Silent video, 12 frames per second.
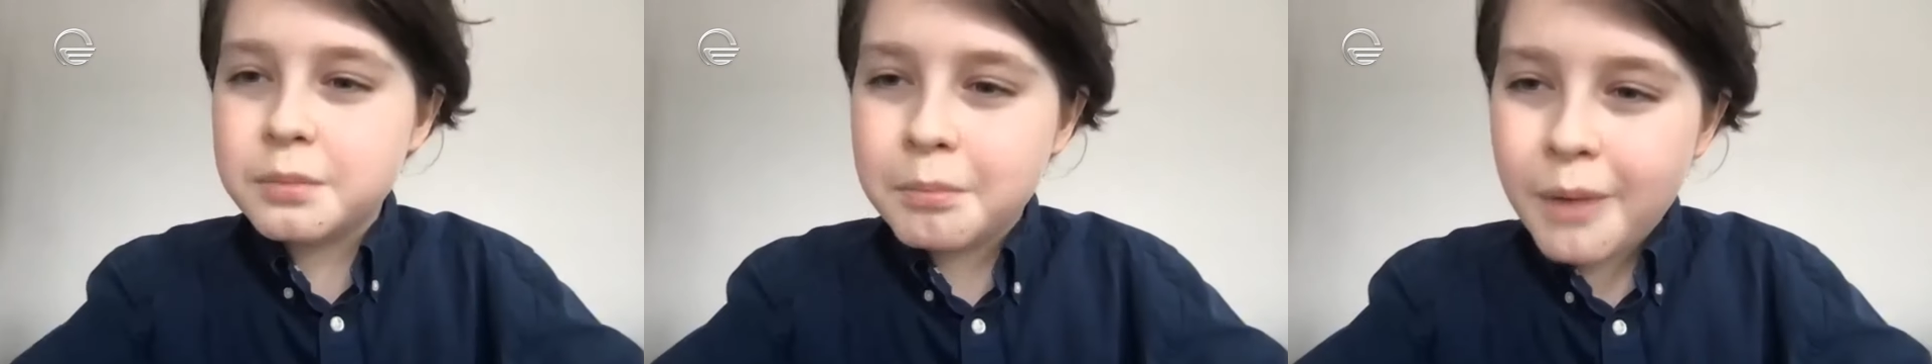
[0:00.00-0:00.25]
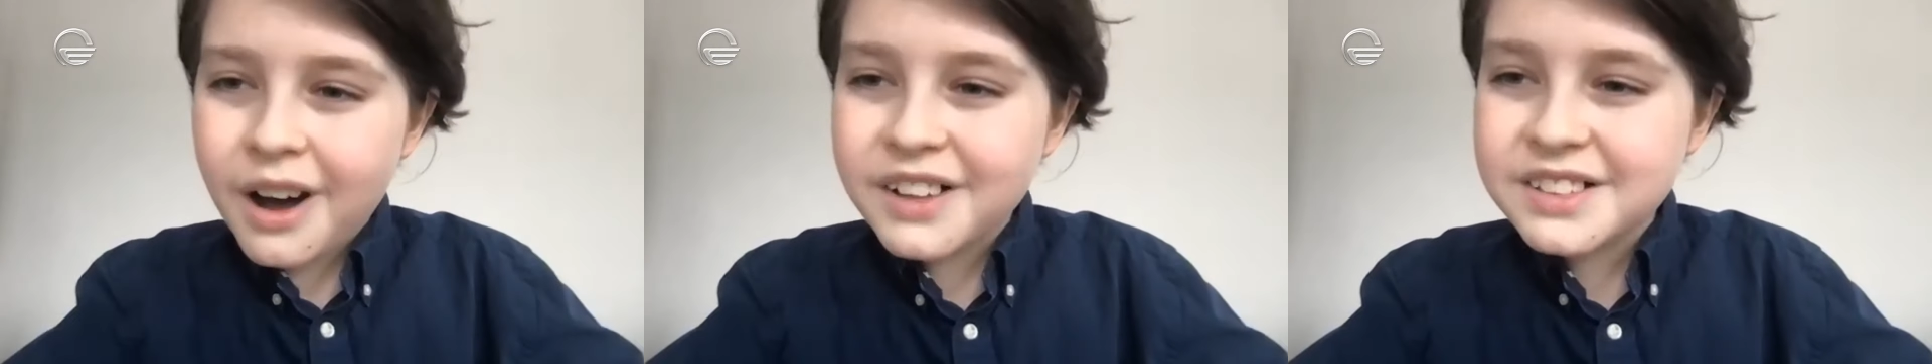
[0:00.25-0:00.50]

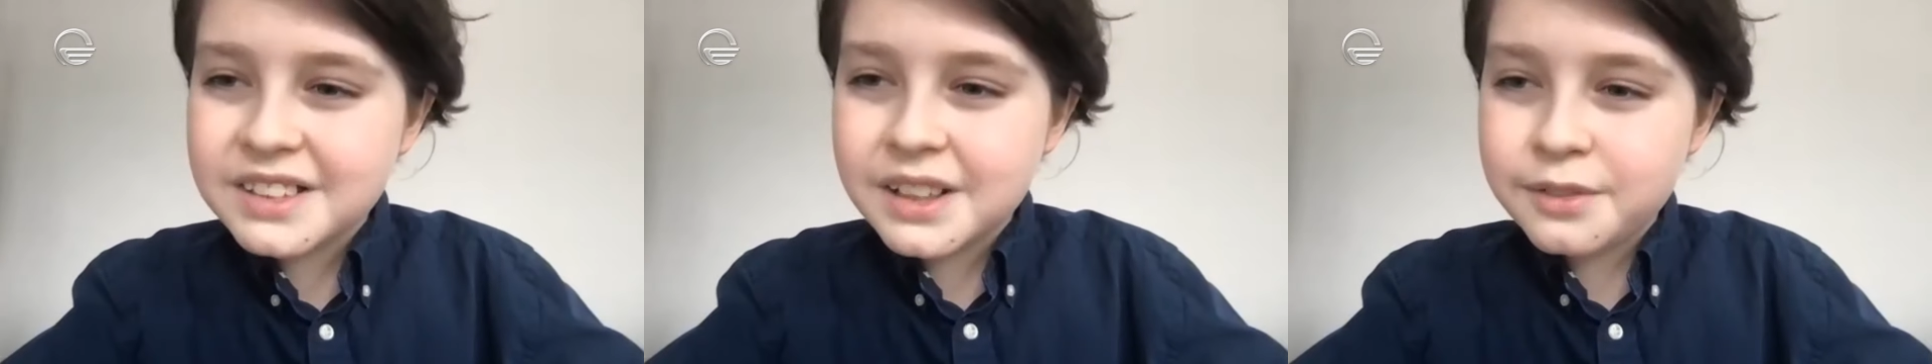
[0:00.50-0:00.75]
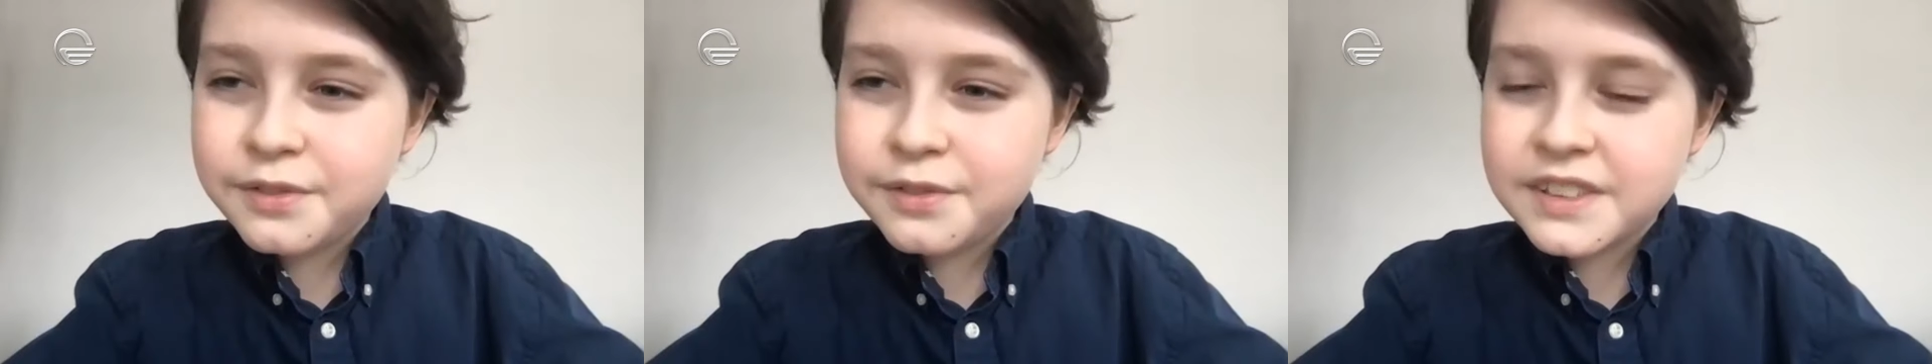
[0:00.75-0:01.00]
master in
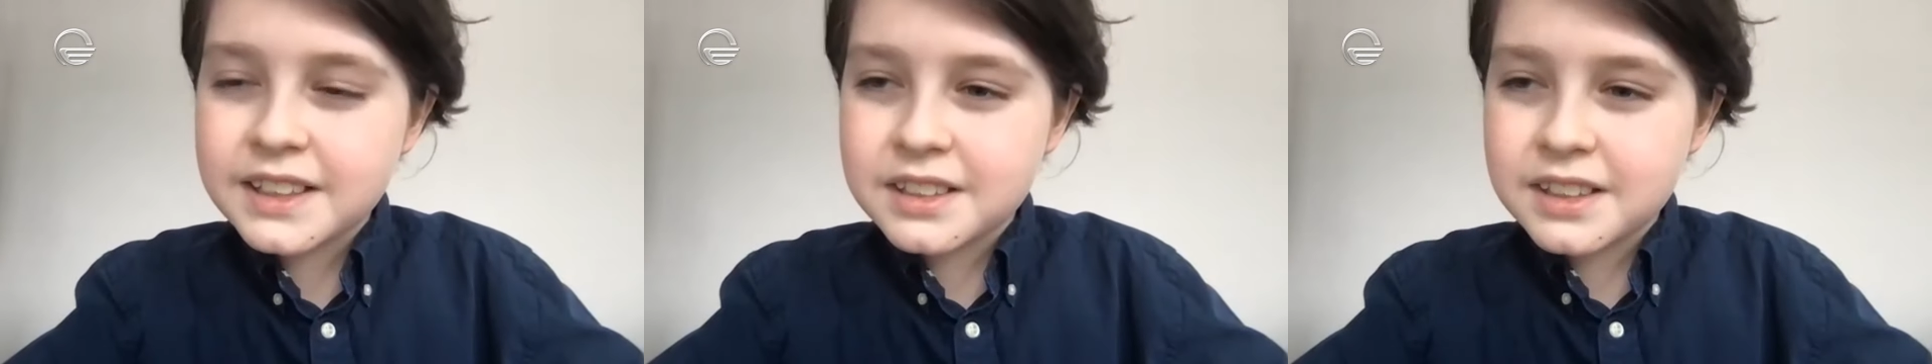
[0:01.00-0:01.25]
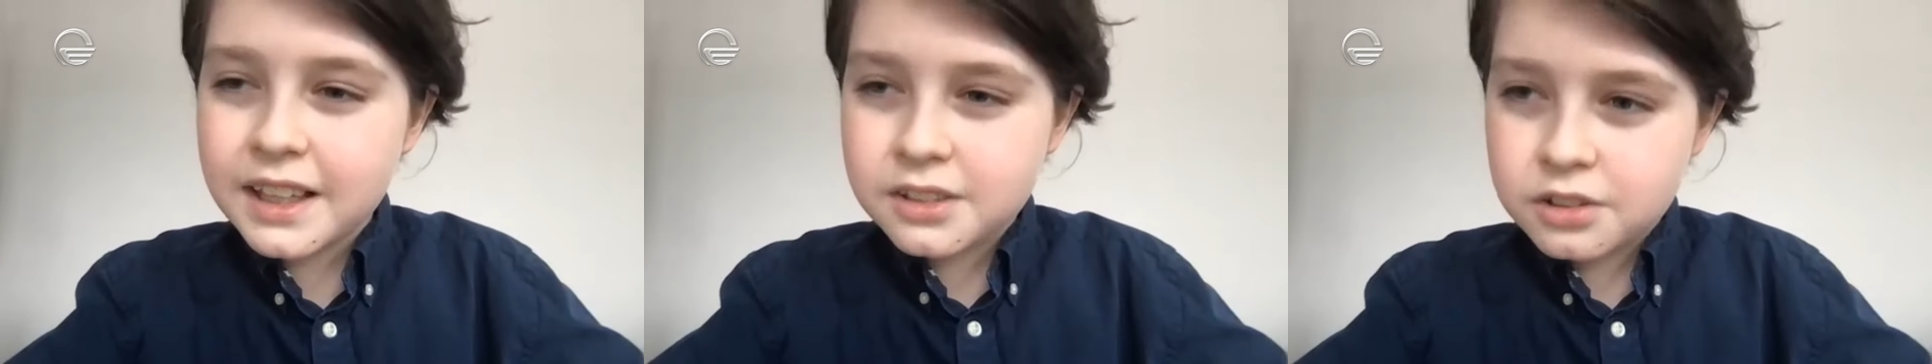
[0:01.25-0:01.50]
physics
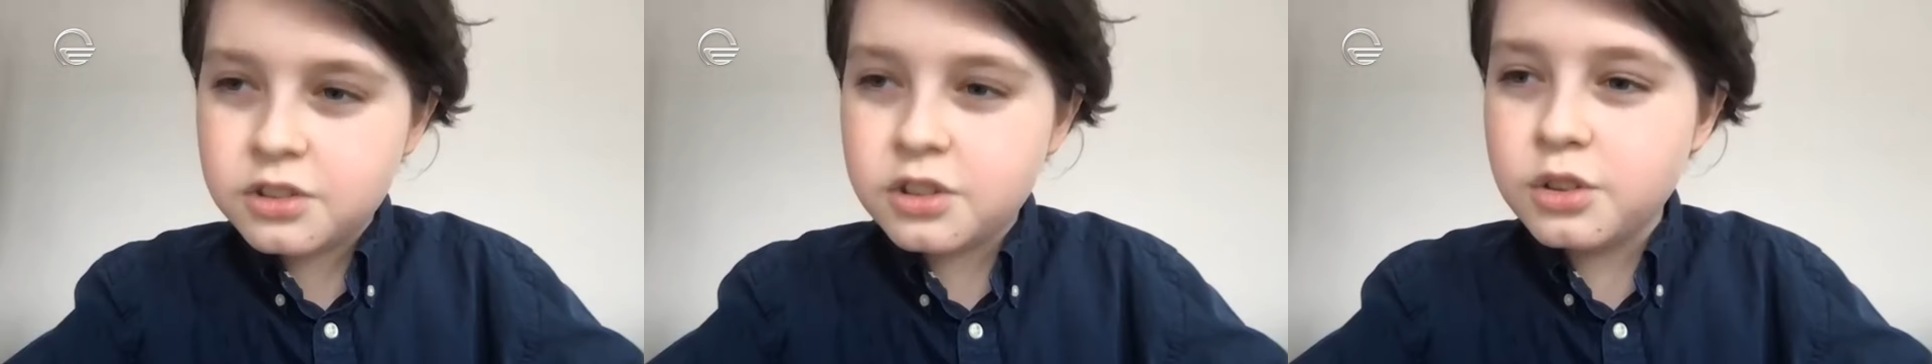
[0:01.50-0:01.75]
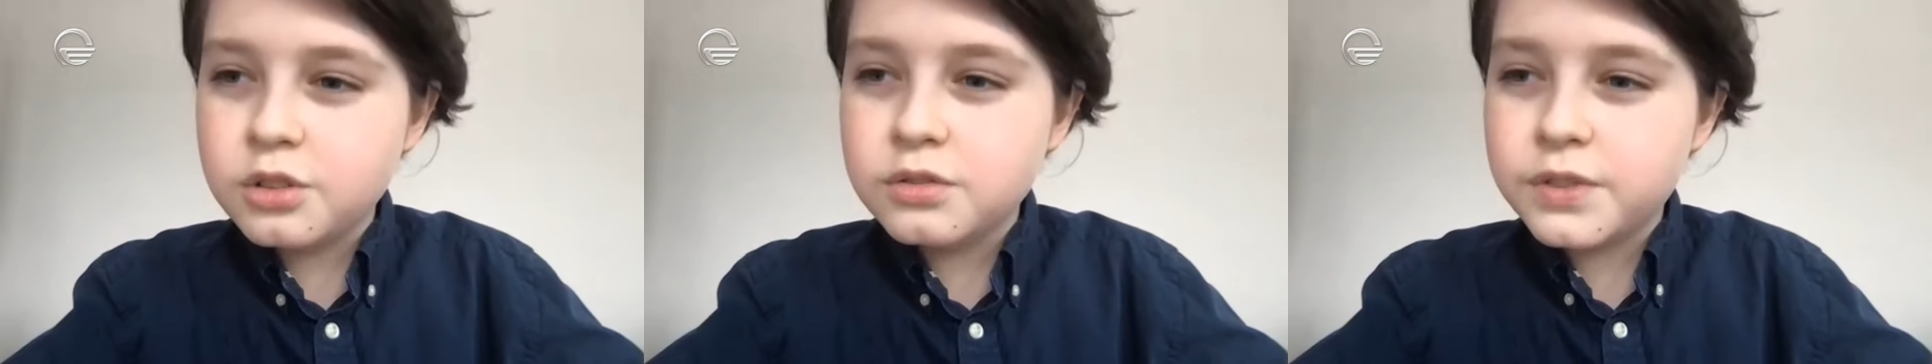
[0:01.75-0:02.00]
at the
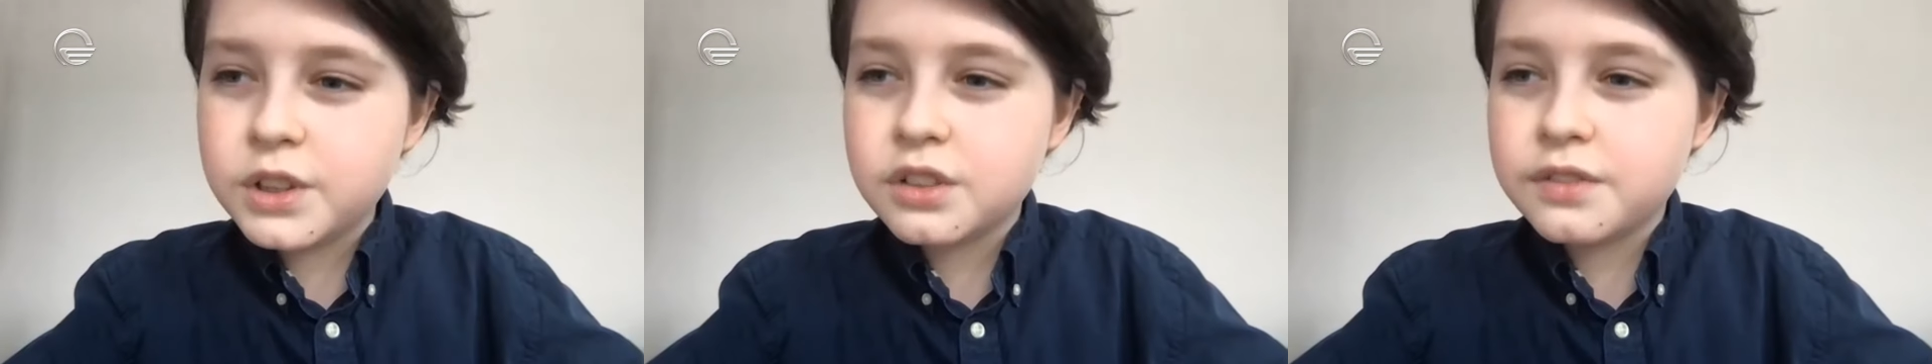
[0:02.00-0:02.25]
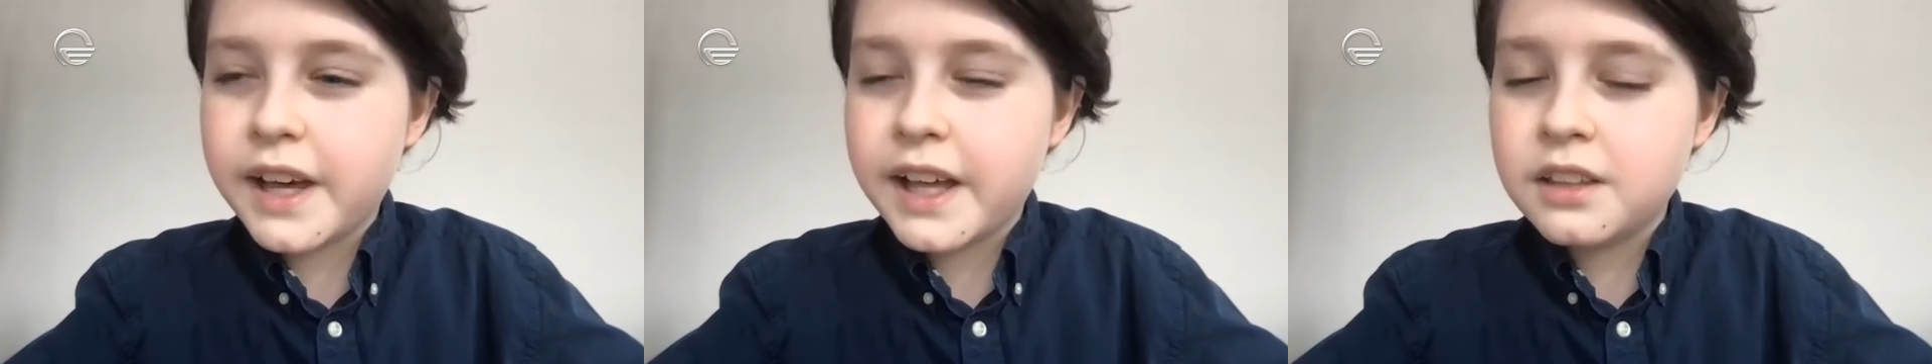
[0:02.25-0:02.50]
University of
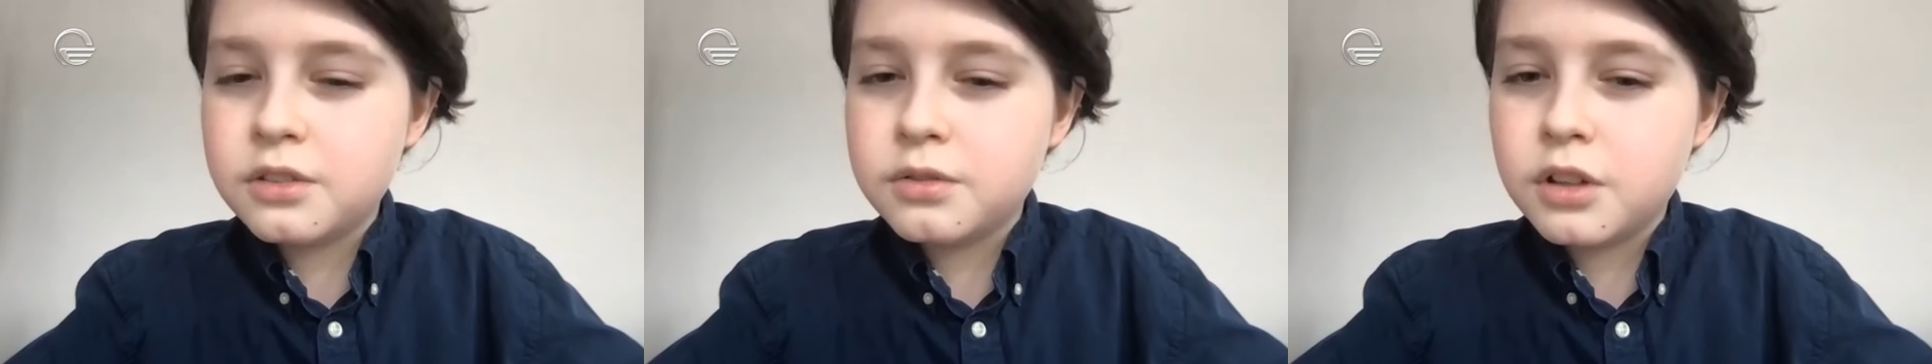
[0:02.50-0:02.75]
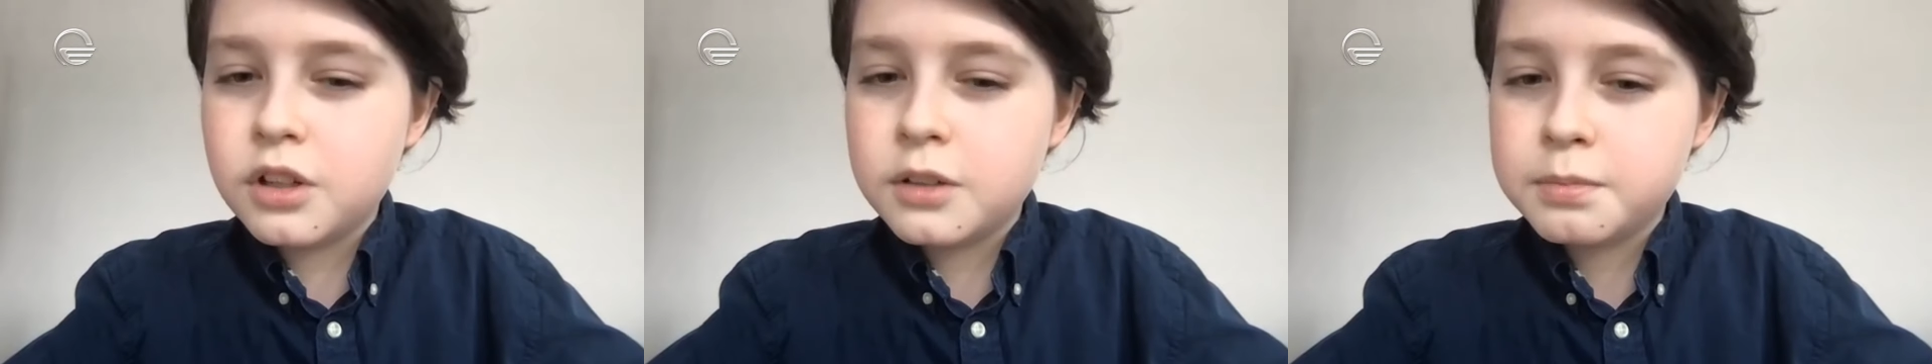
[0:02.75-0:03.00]

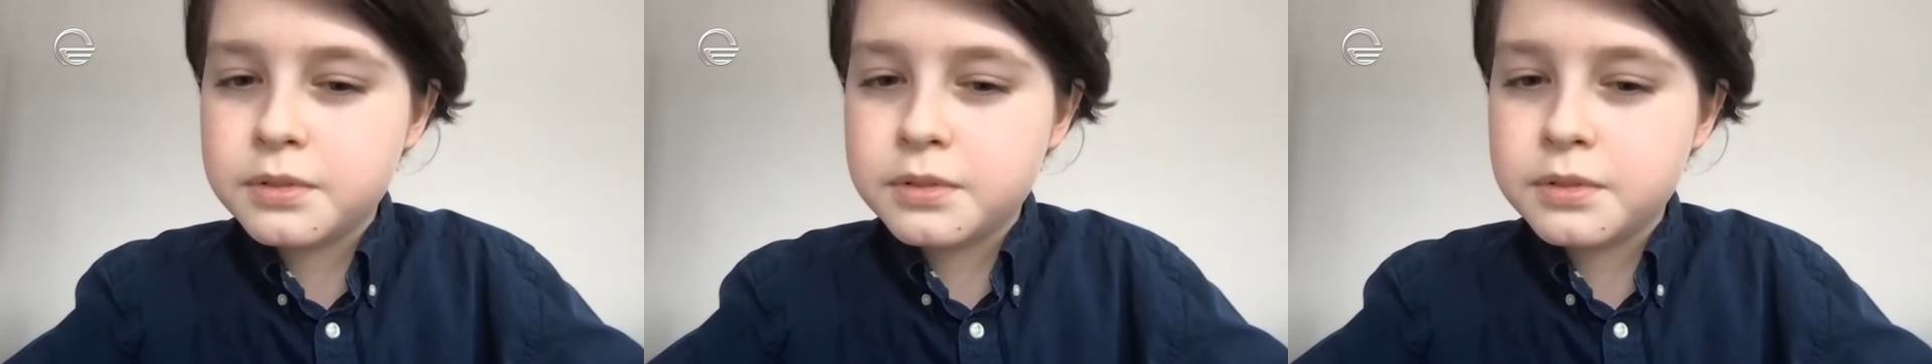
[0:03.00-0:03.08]
Antwerp